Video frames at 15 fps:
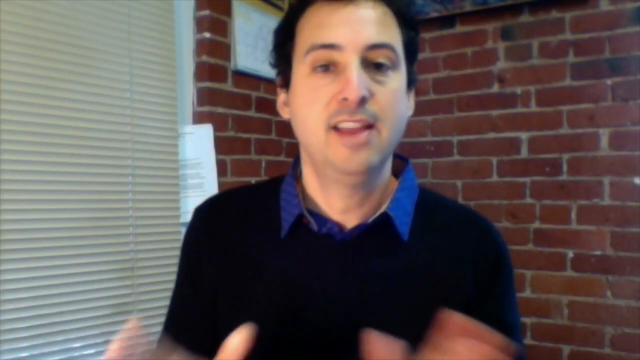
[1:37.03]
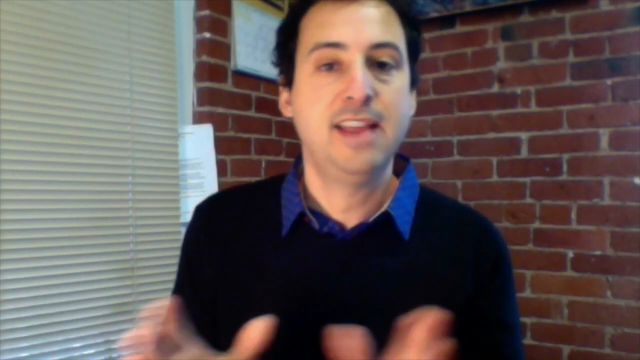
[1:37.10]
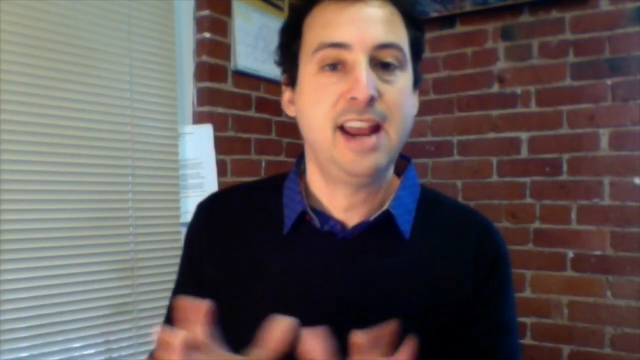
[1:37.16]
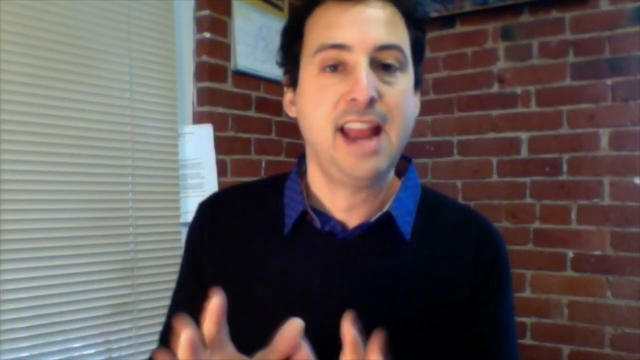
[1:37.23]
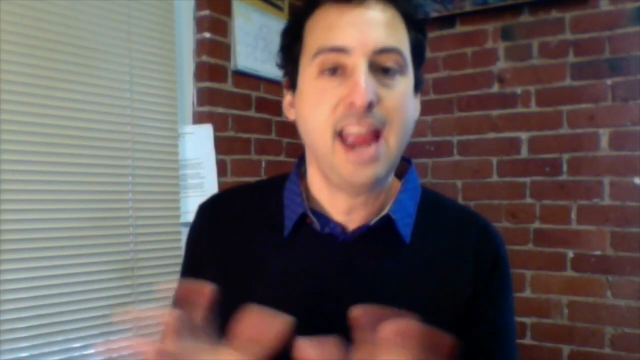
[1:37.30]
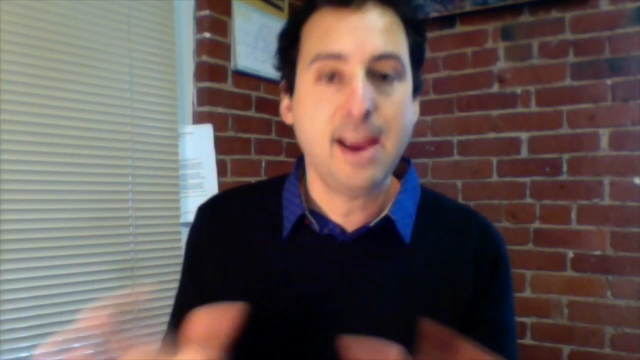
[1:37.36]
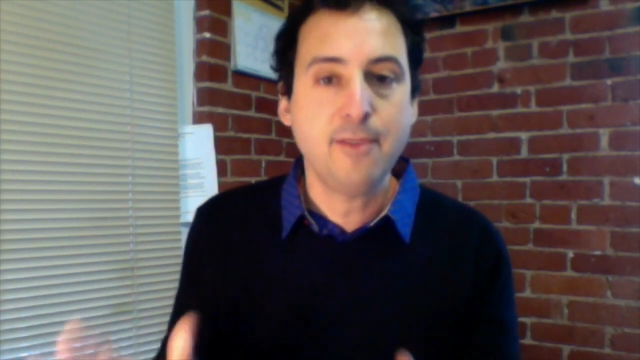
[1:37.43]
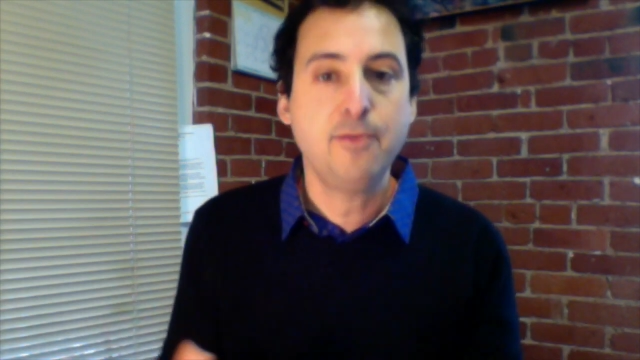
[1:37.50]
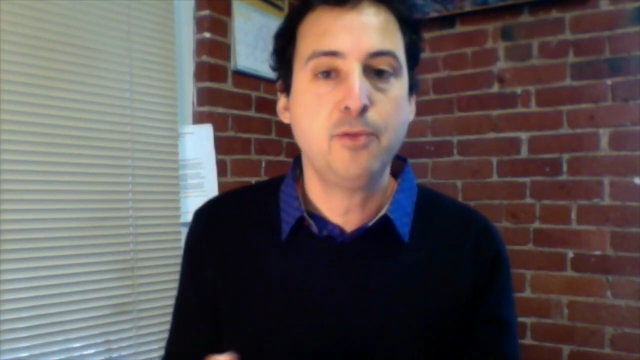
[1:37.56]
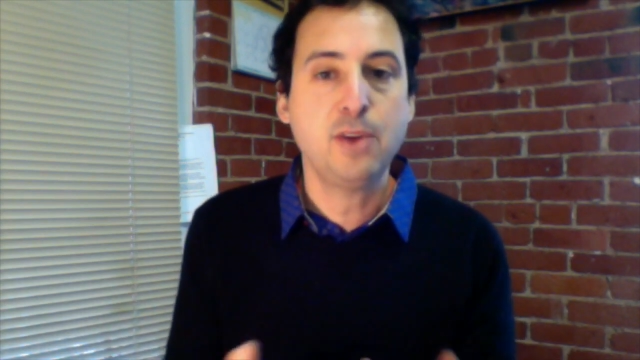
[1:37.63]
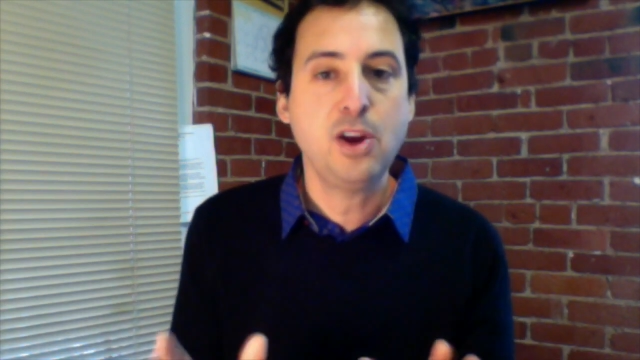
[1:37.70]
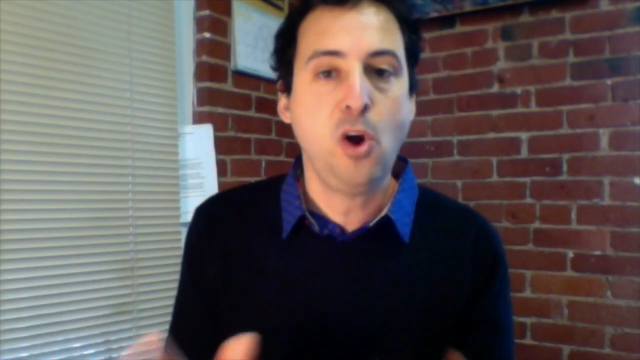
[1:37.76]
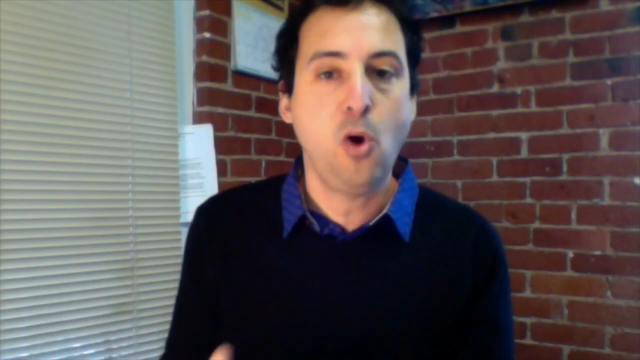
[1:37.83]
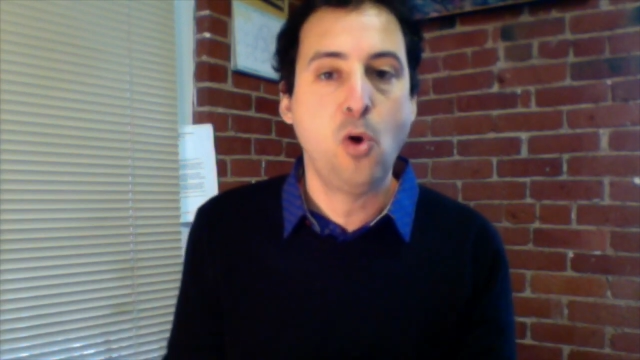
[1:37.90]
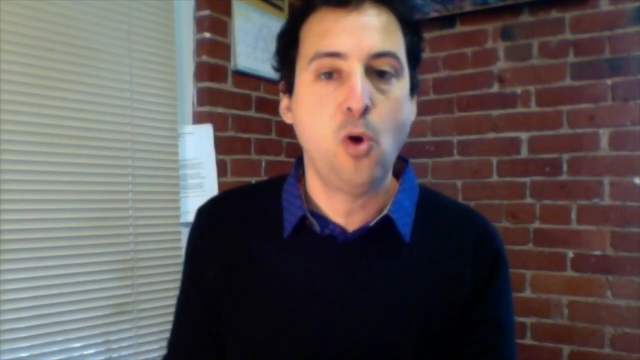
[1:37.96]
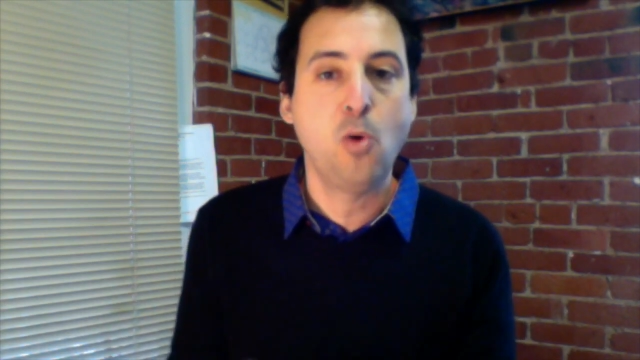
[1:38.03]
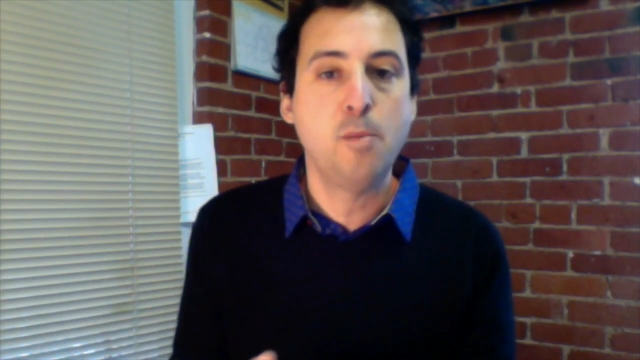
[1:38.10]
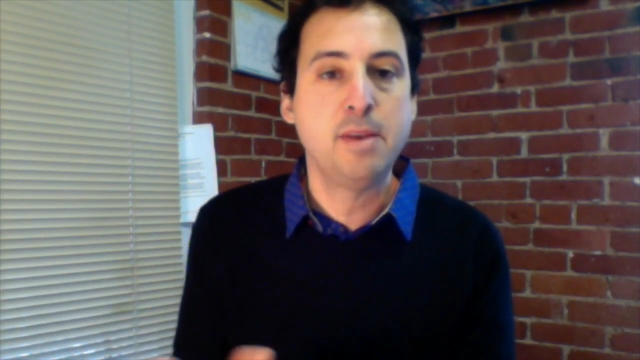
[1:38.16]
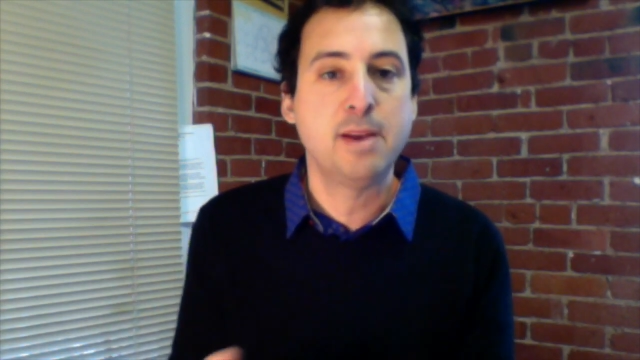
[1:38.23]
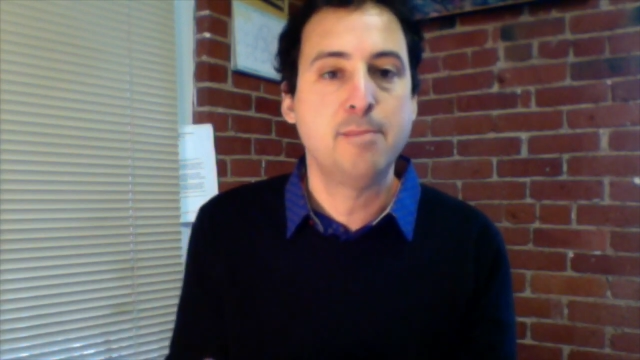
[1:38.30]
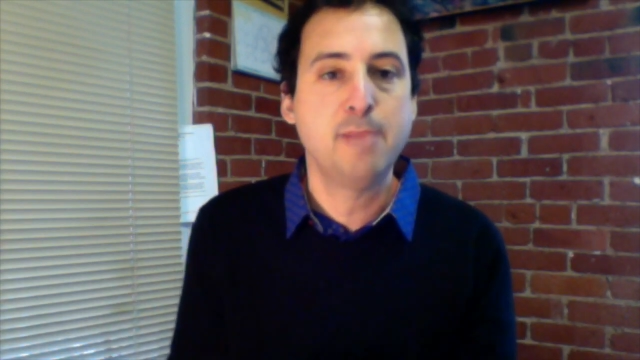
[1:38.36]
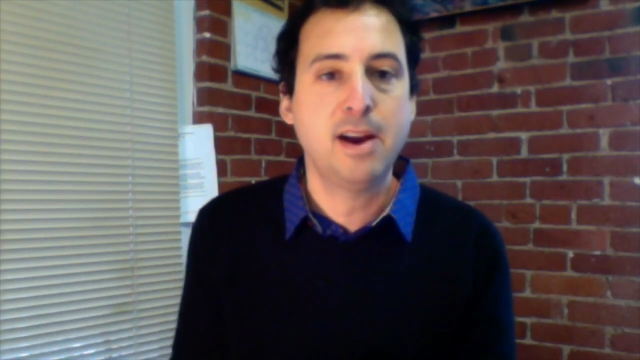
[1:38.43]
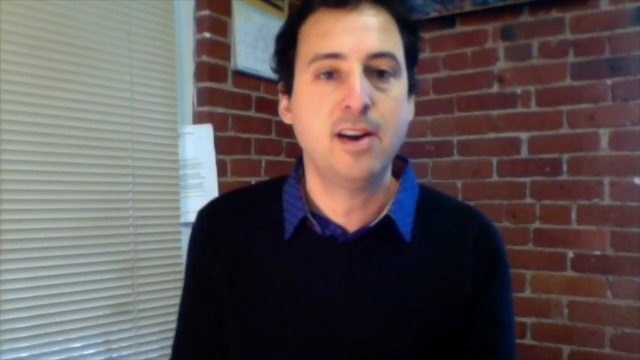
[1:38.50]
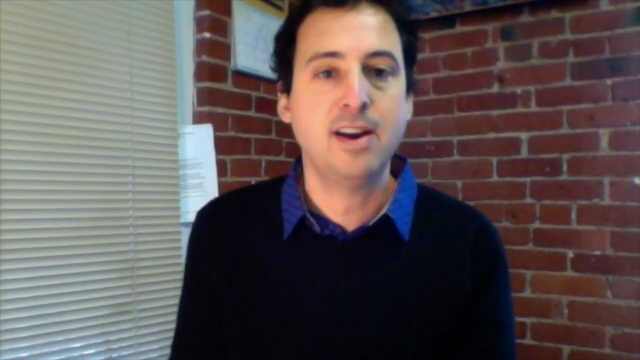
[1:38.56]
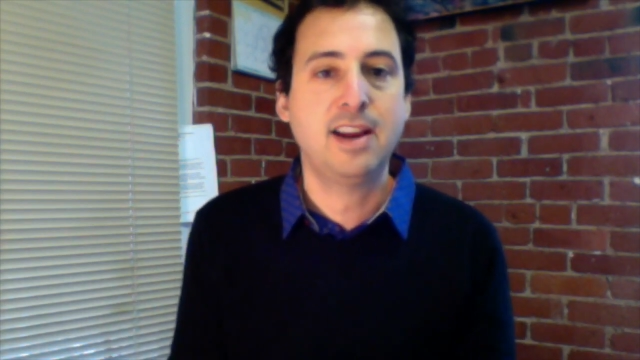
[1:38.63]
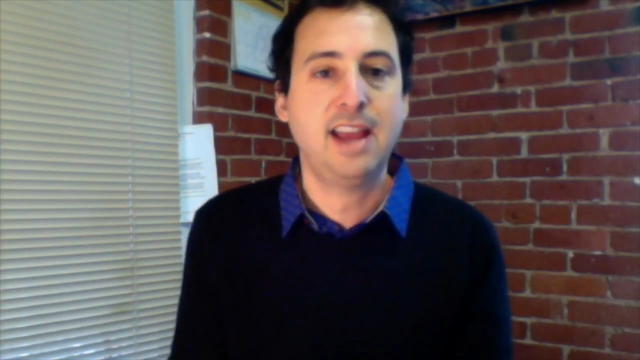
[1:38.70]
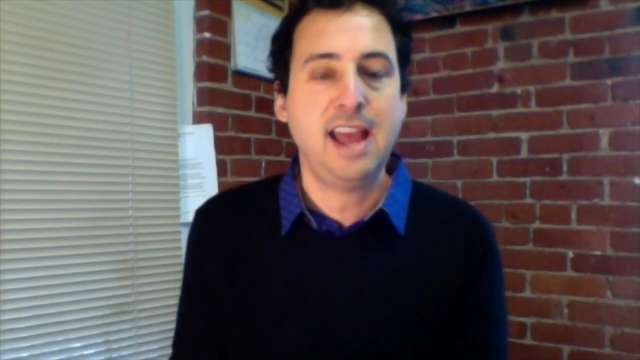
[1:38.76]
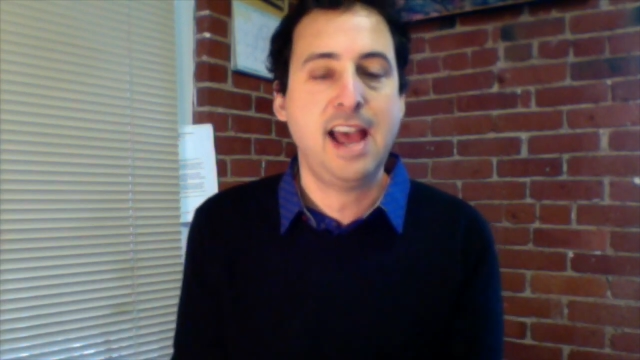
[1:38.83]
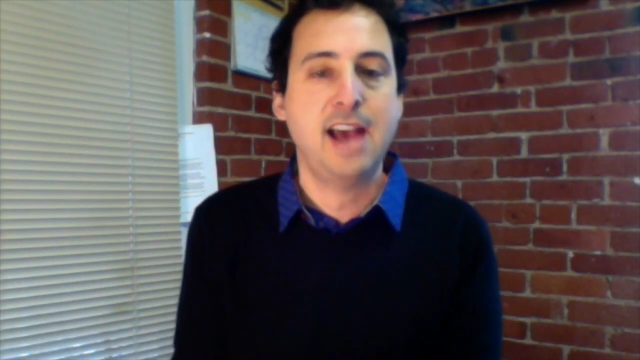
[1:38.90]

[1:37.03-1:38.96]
that every home in America